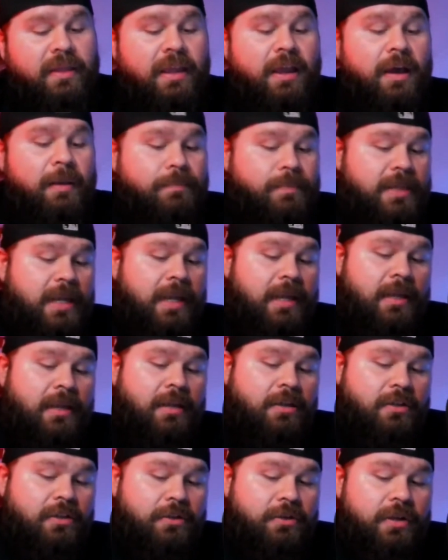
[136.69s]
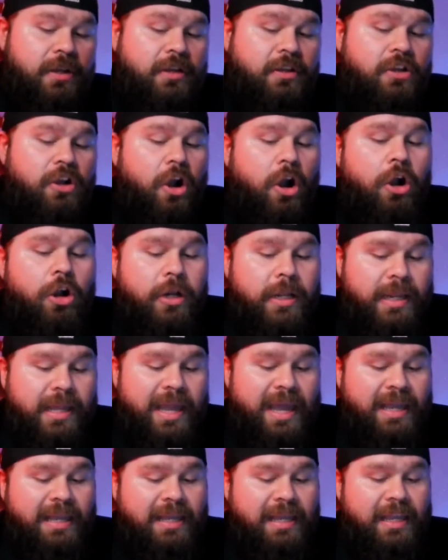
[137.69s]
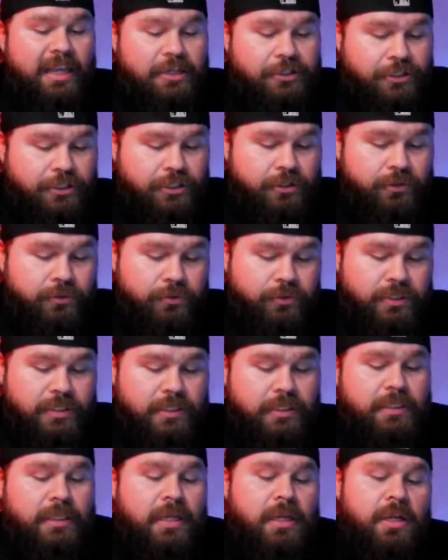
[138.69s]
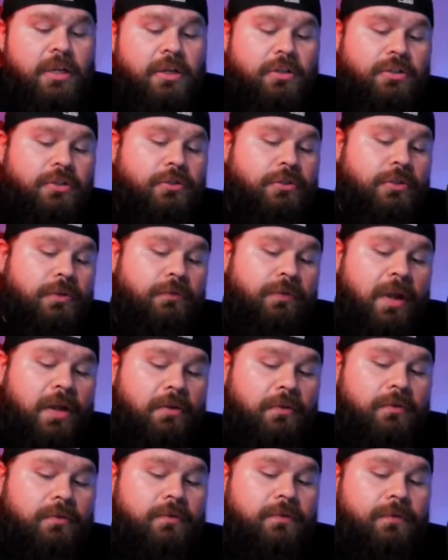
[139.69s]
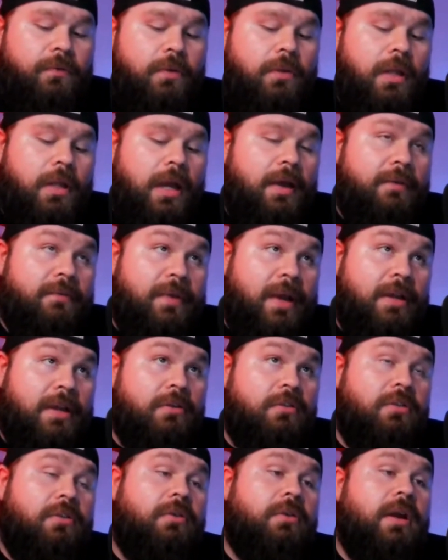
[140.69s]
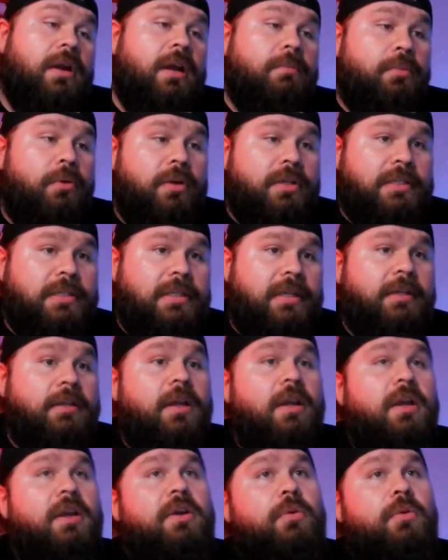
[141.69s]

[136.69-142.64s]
The update included cardiac issues due to vinyl chloride poisoning.